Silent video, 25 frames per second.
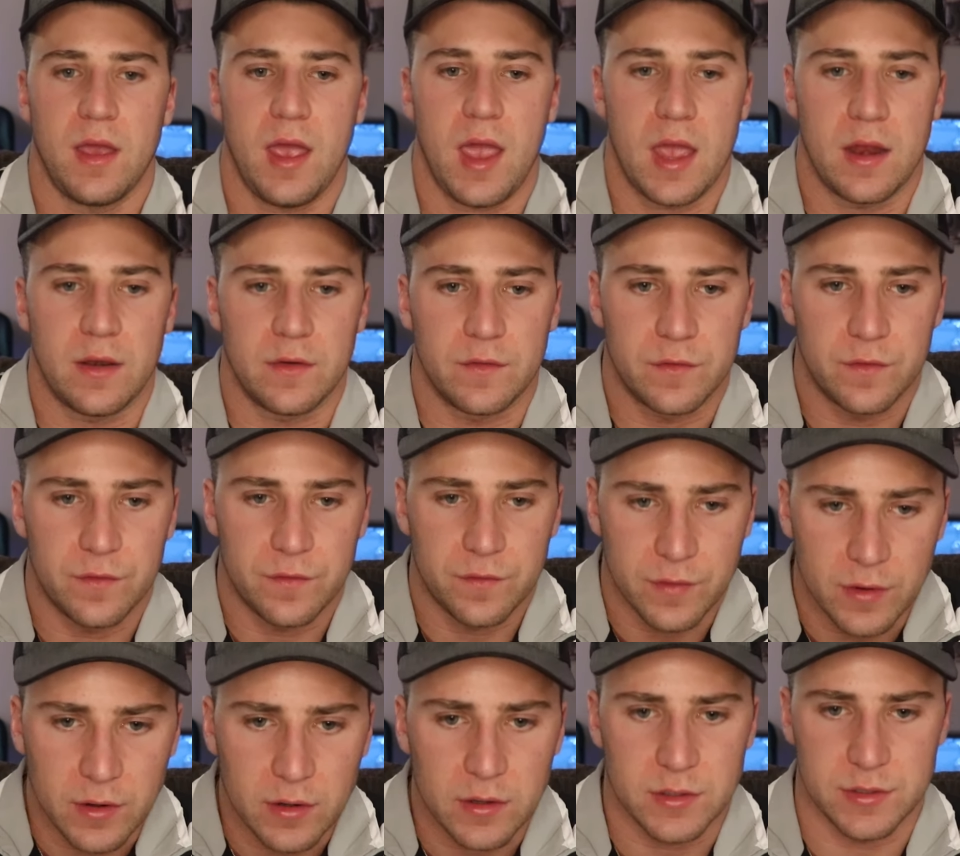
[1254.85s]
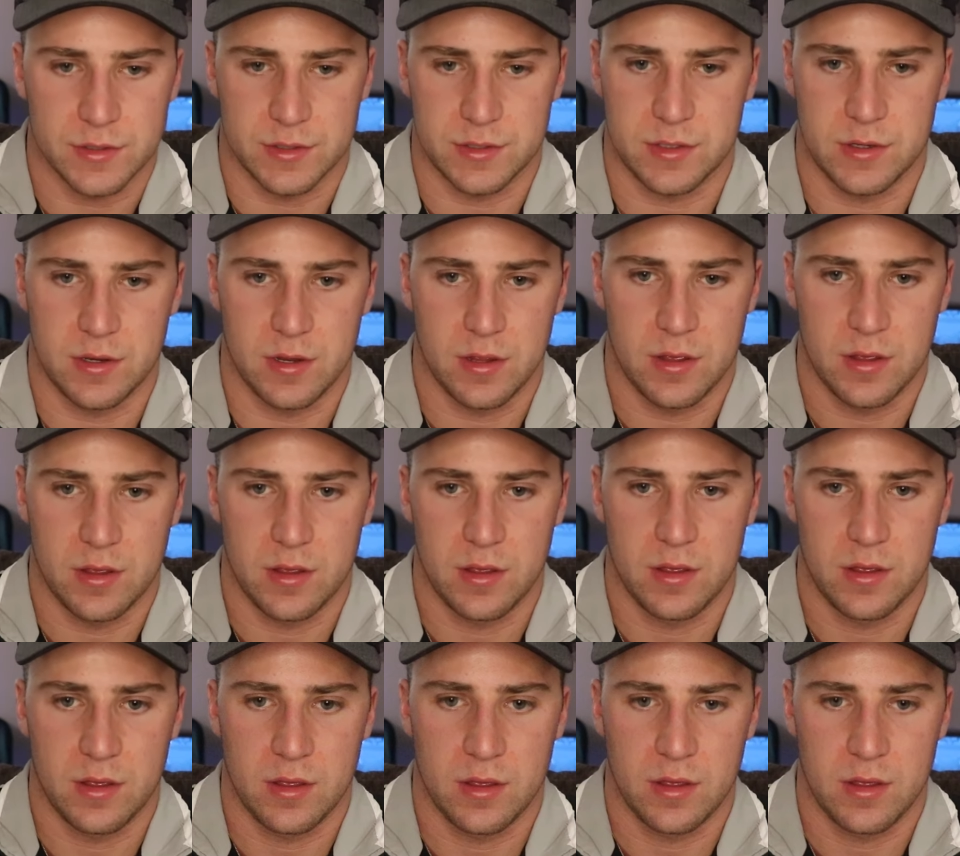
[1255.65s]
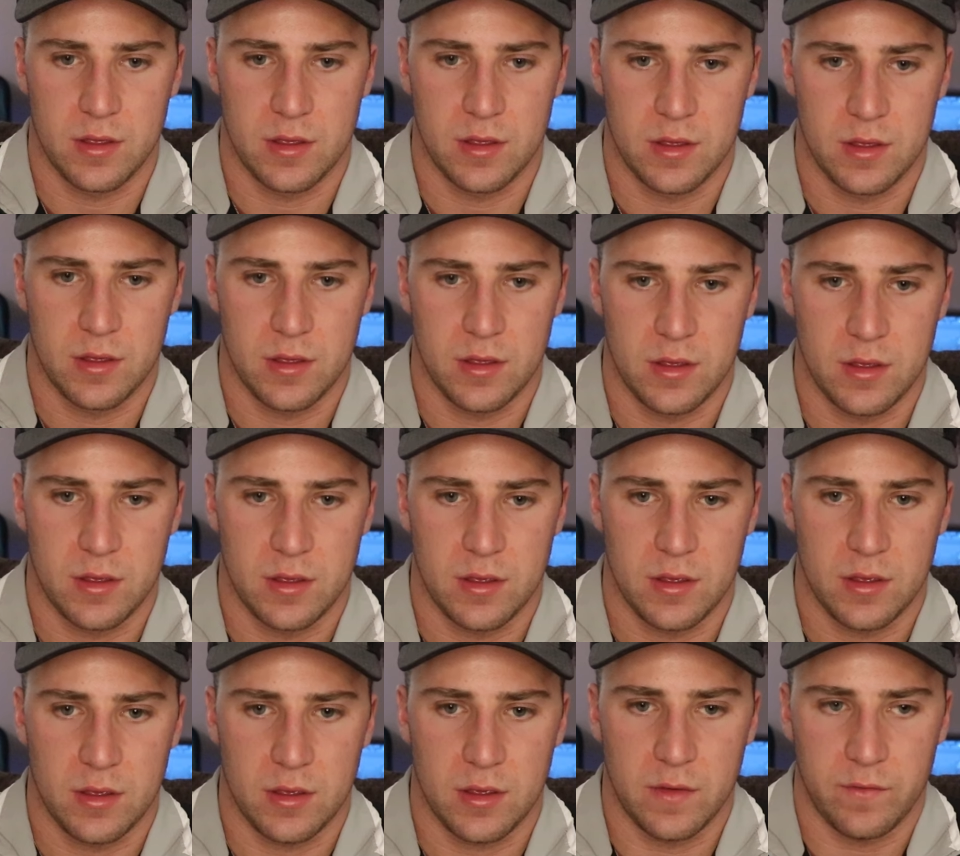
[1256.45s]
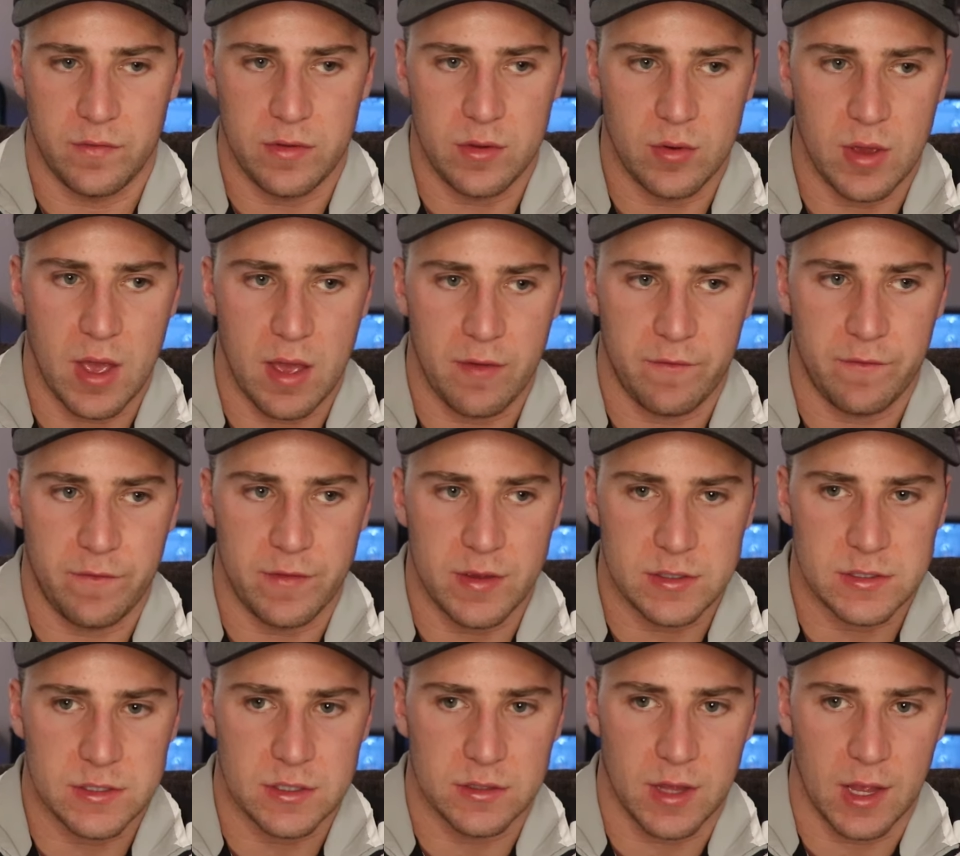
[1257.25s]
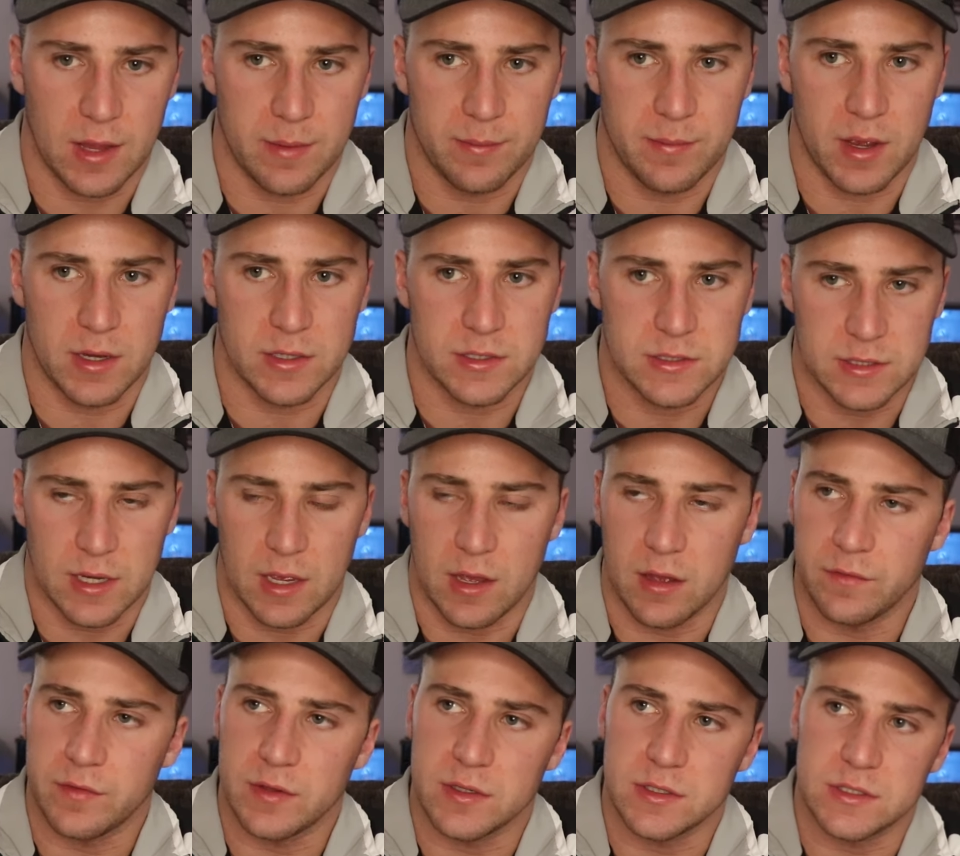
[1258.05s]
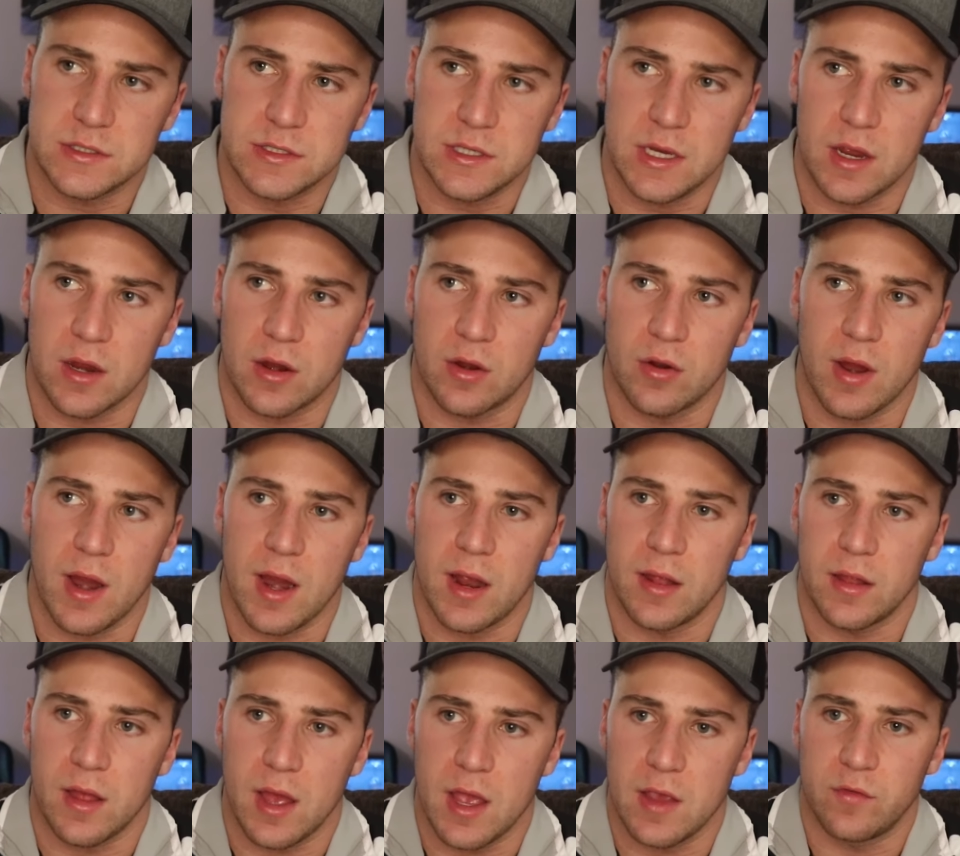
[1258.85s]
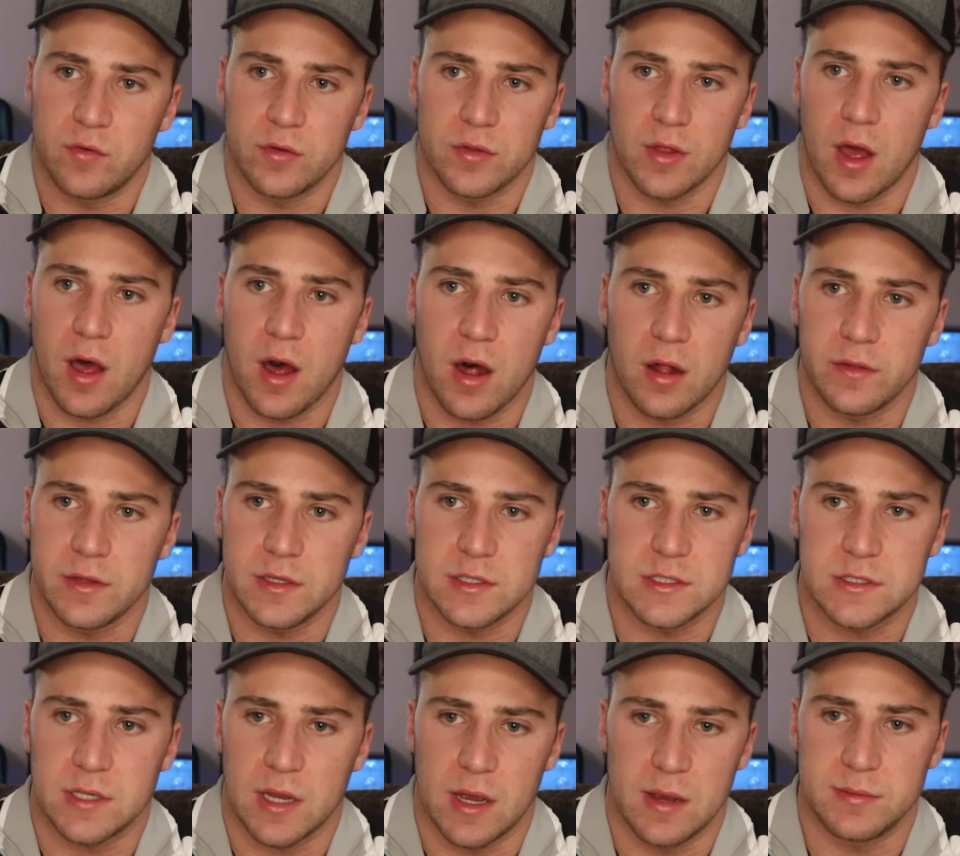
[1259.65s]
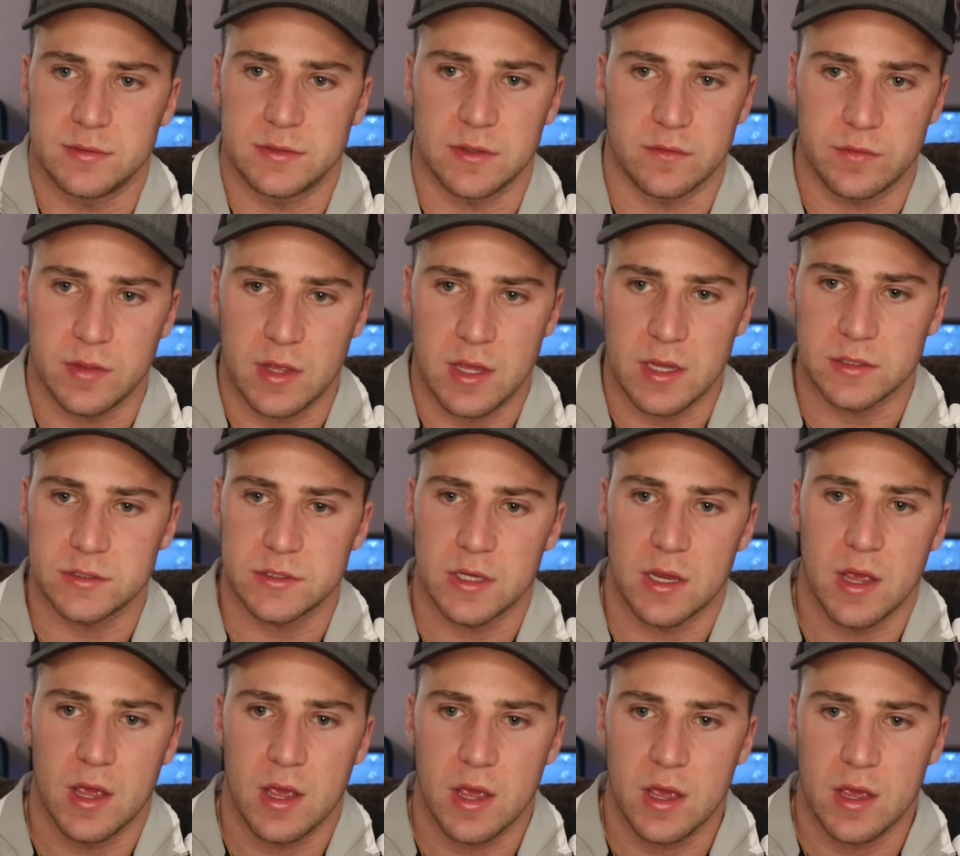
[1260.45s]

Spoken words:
And first, if you have vision like myself and see a gray life with all these types of things,